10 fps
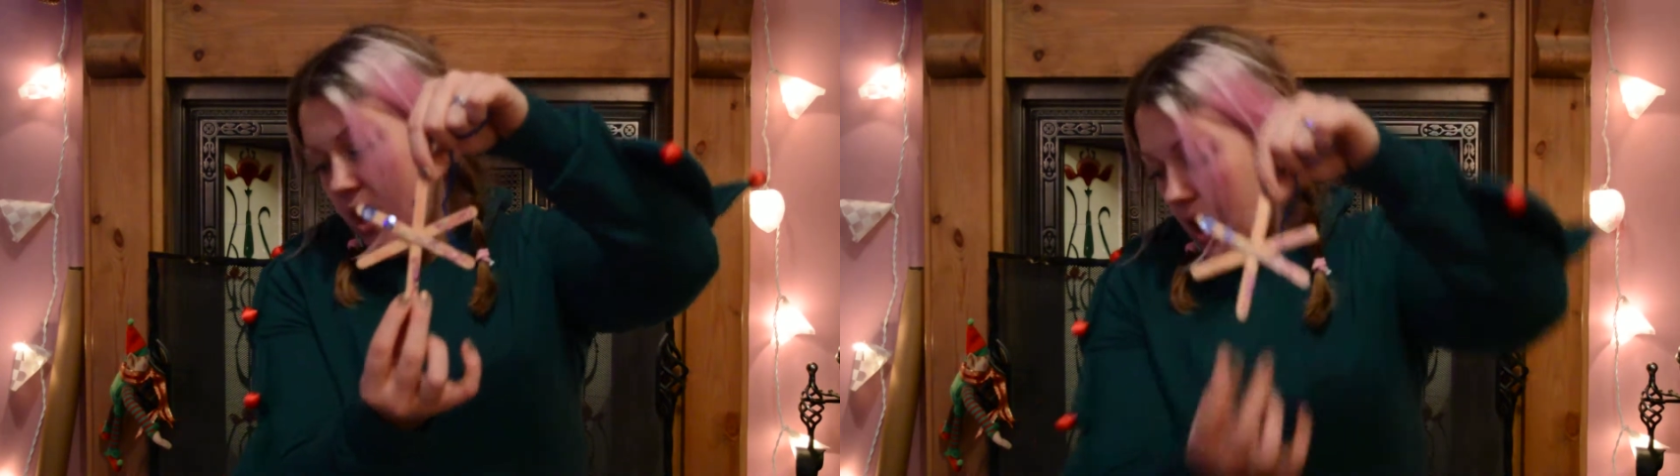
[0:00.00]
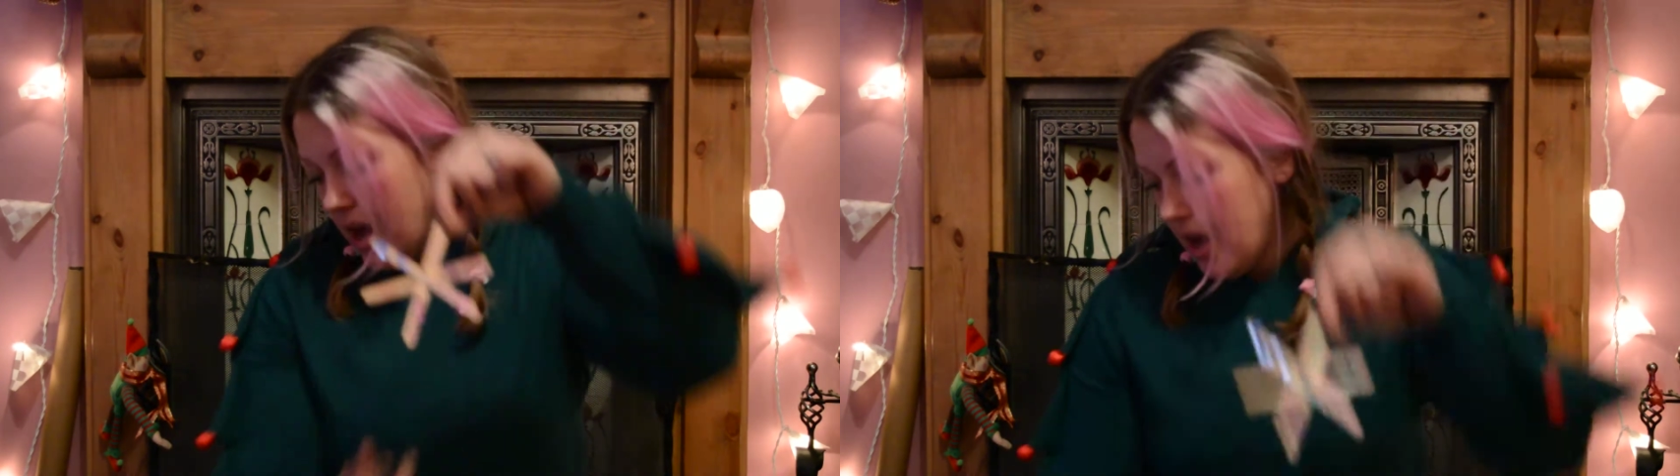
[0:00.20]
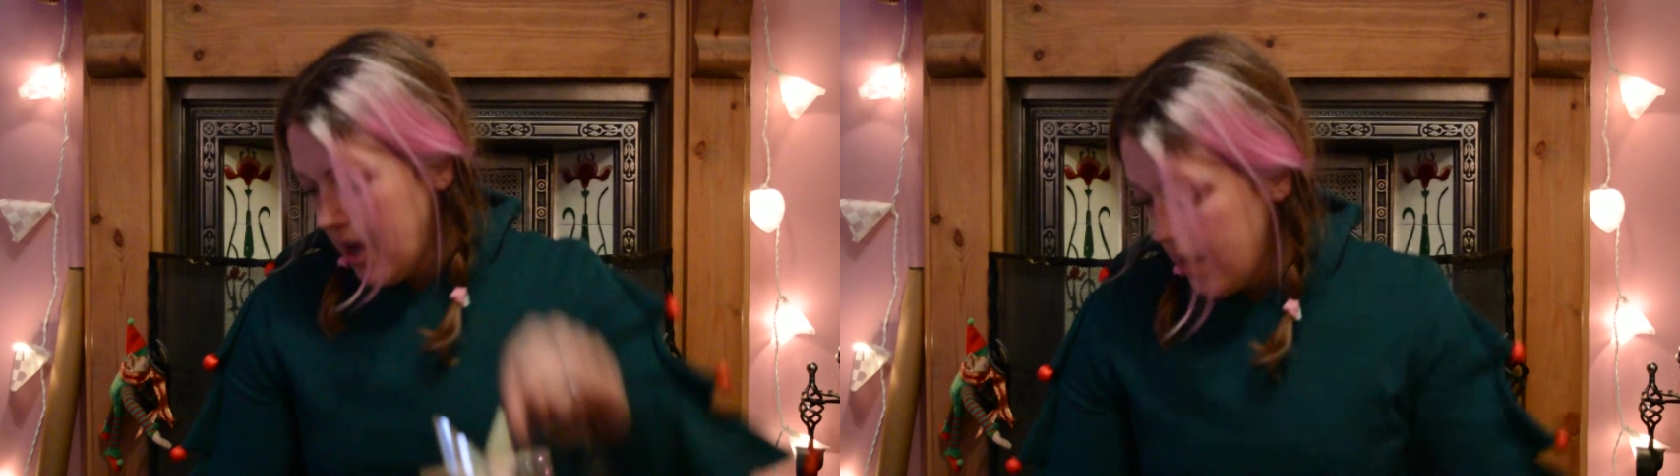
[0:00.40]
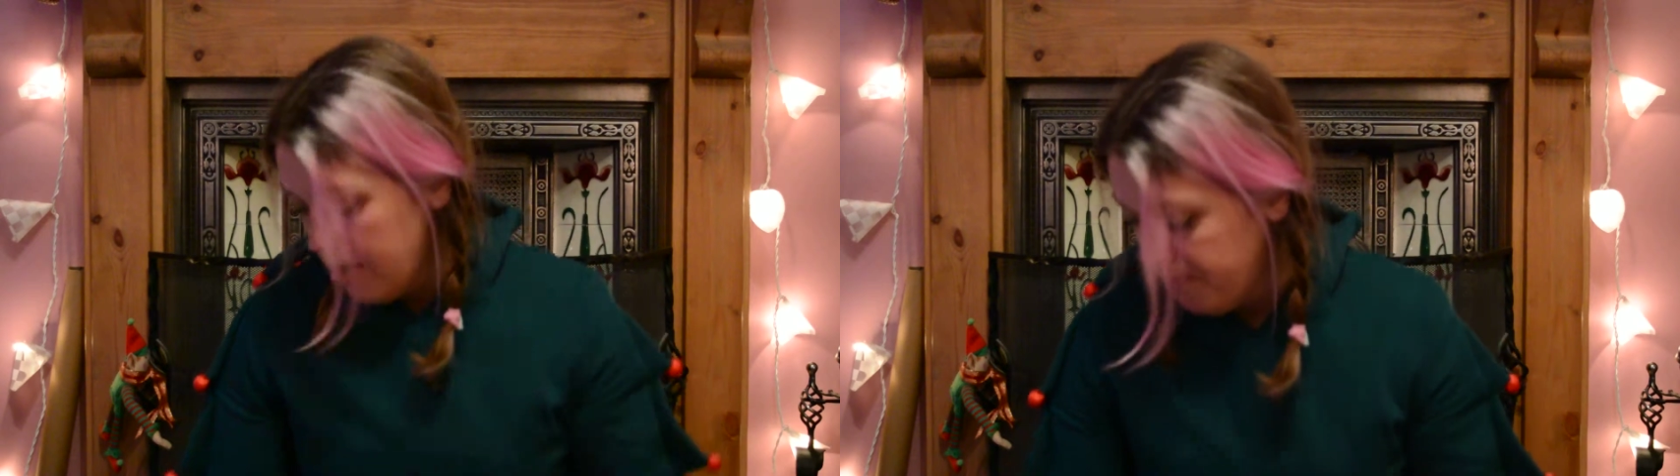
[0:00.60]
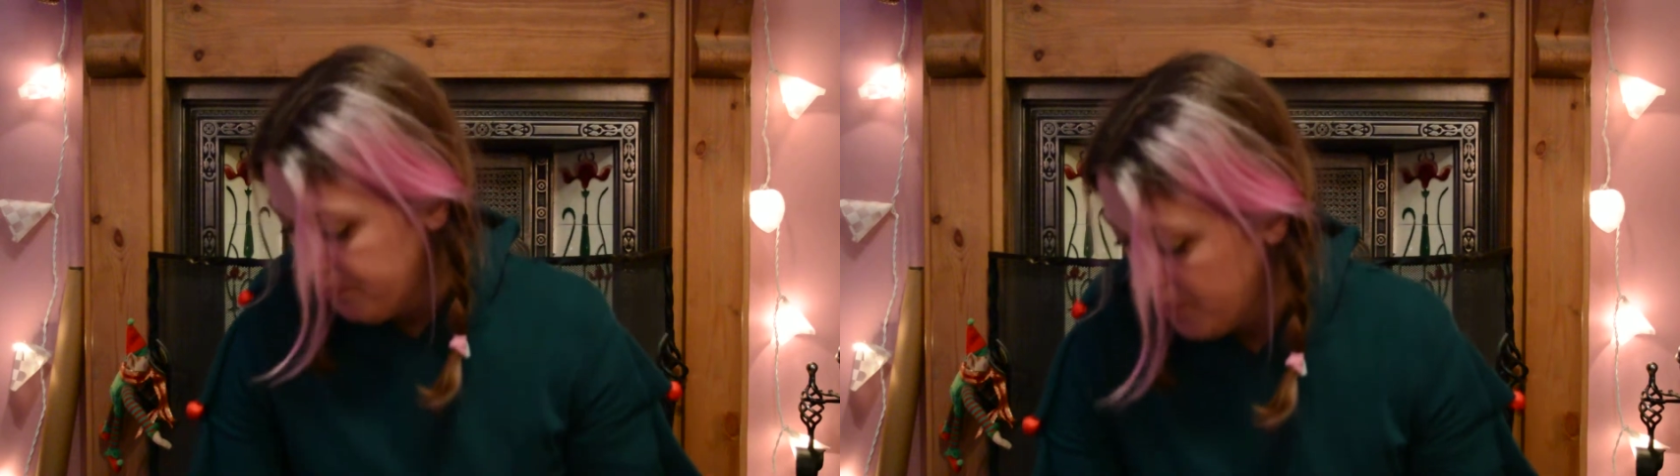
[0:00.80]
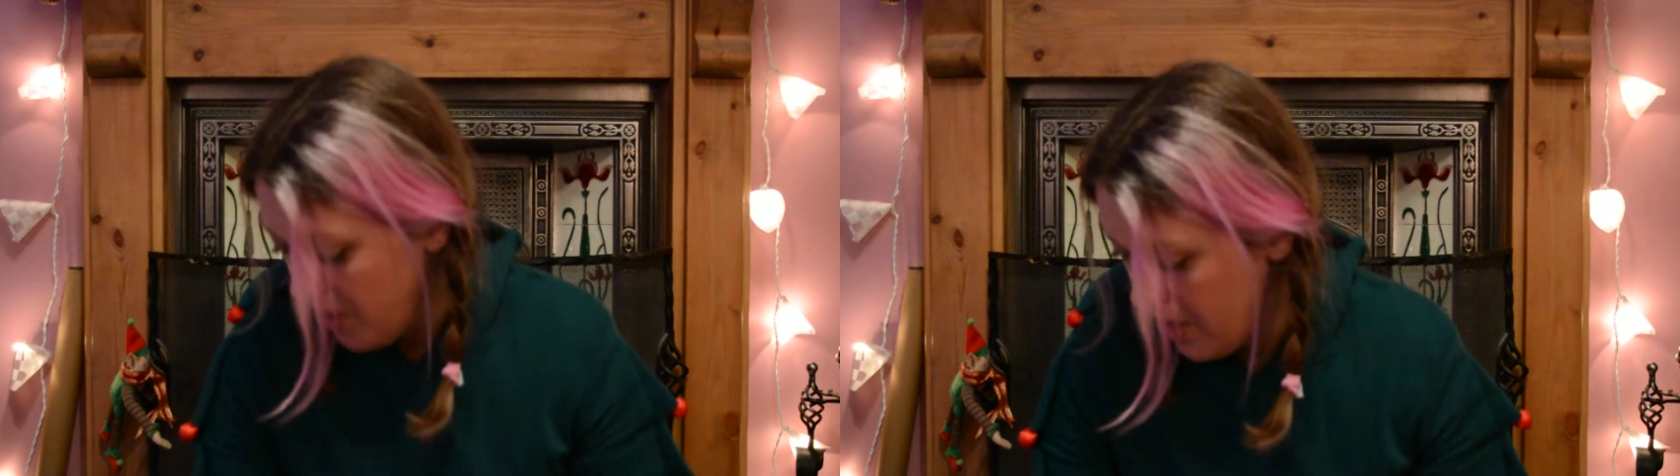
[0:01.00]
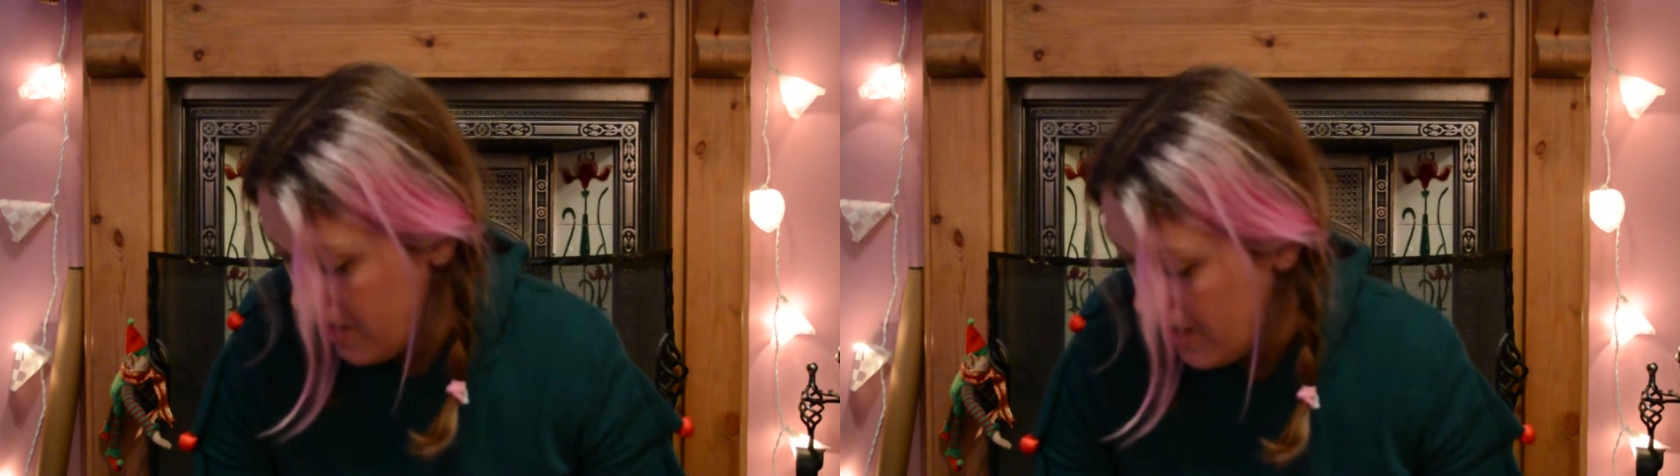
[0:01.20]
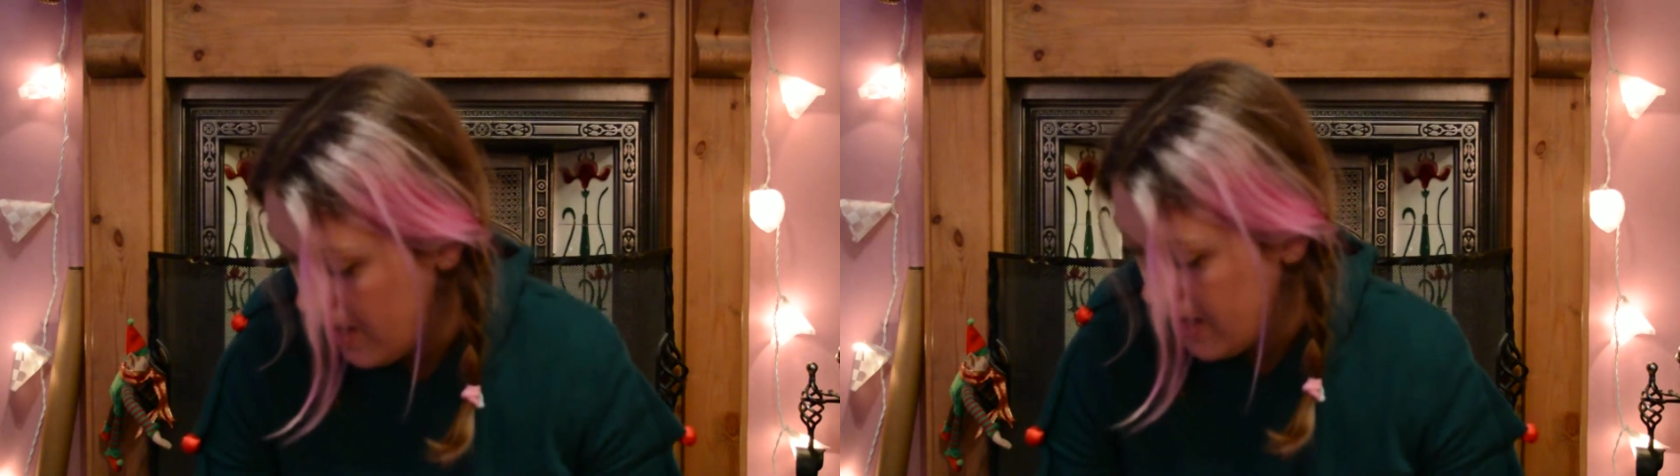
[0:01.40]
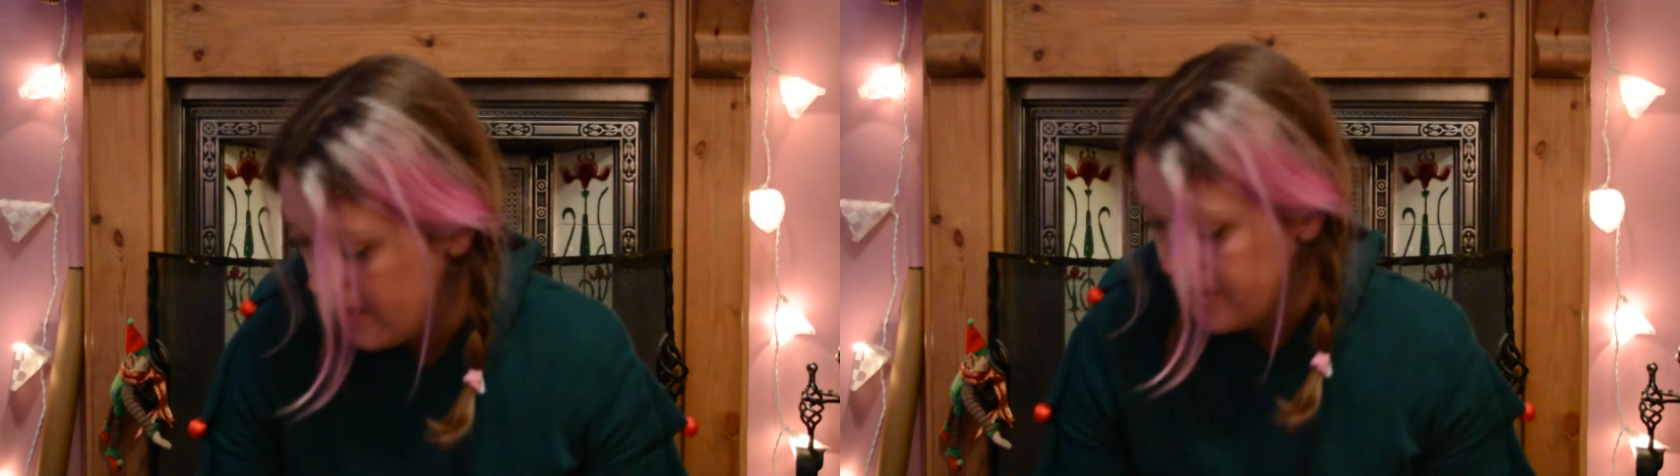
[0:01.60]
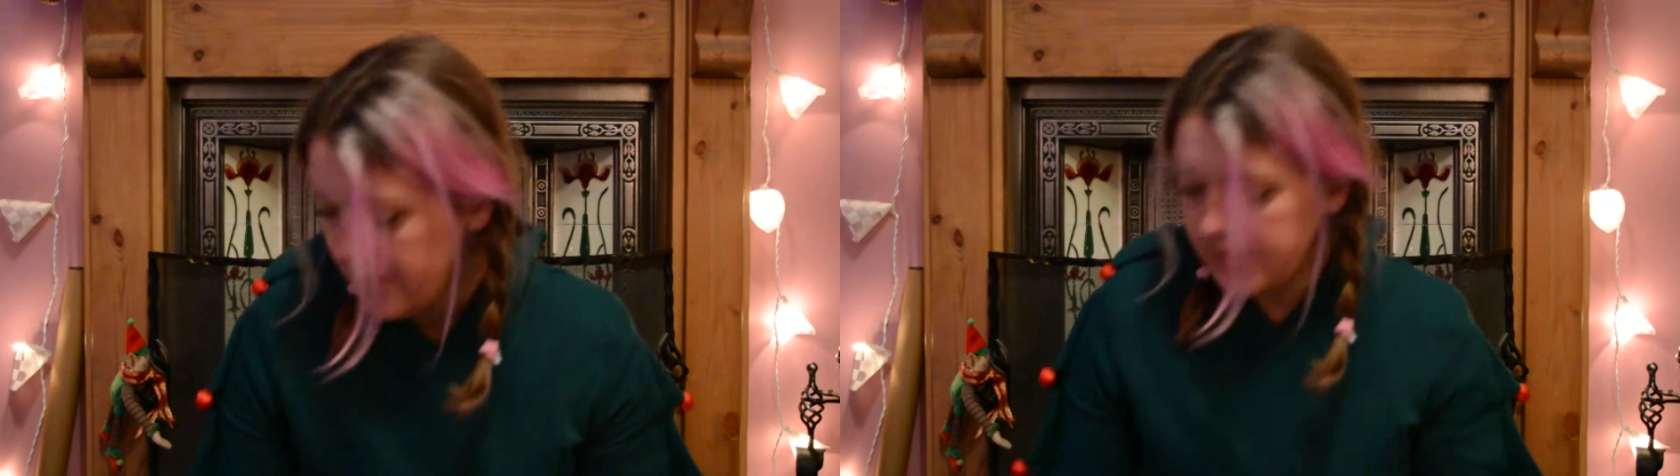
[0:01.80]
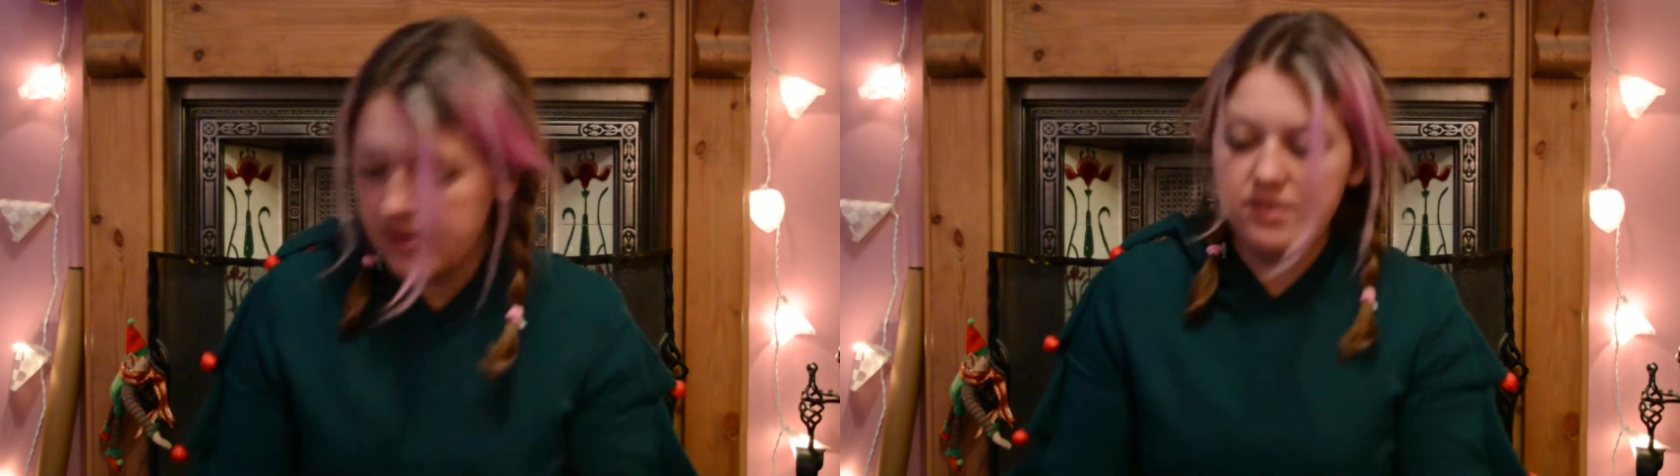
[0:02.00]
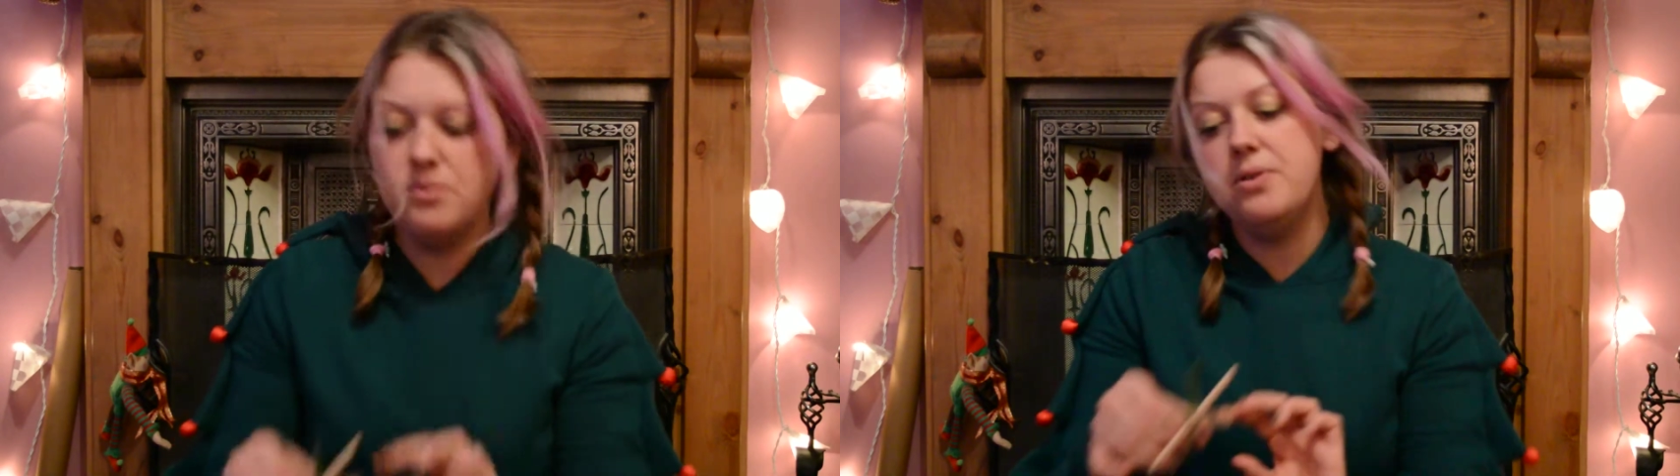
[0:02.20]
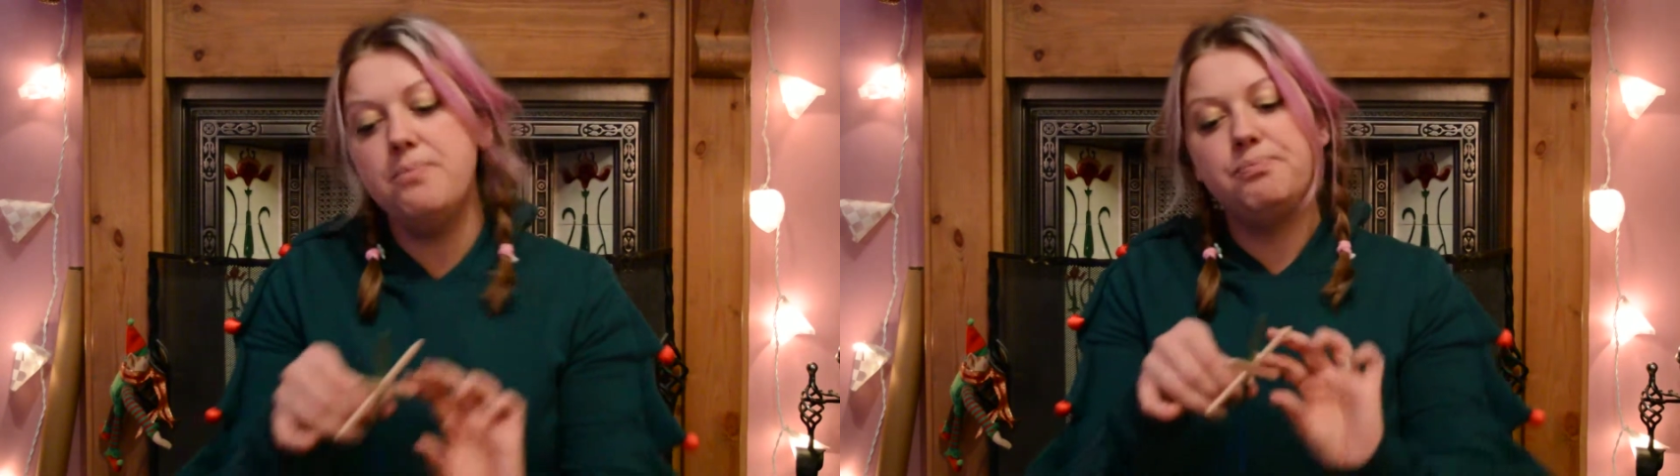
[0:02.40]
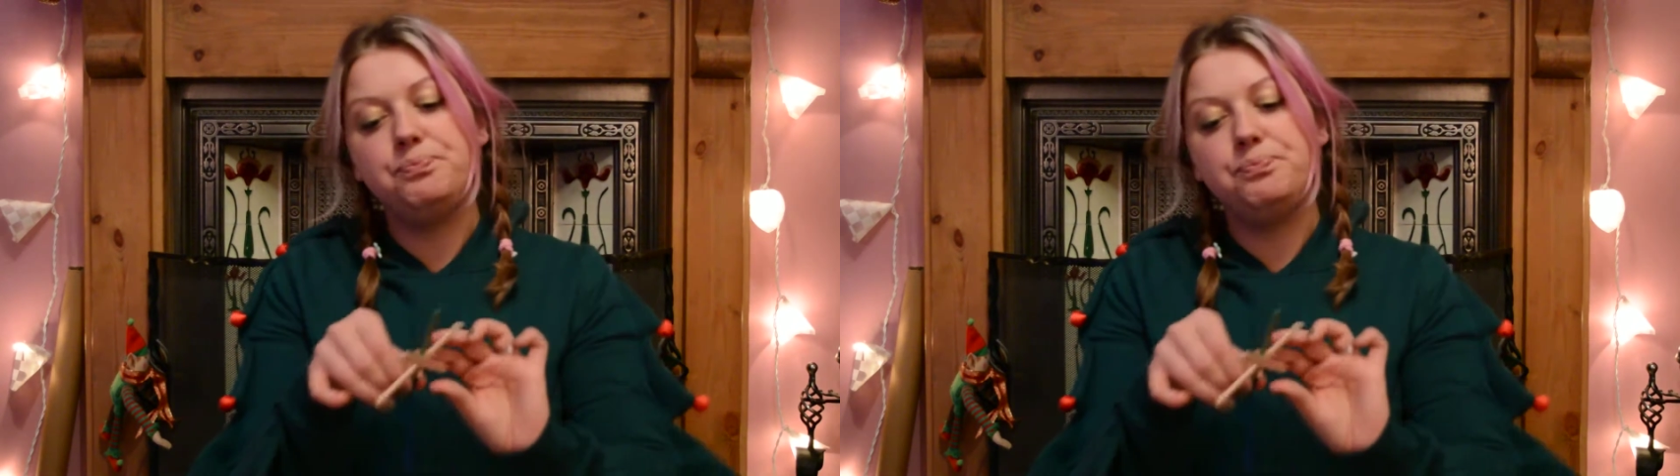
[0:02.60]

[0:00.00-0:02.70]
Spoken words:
And here's another one.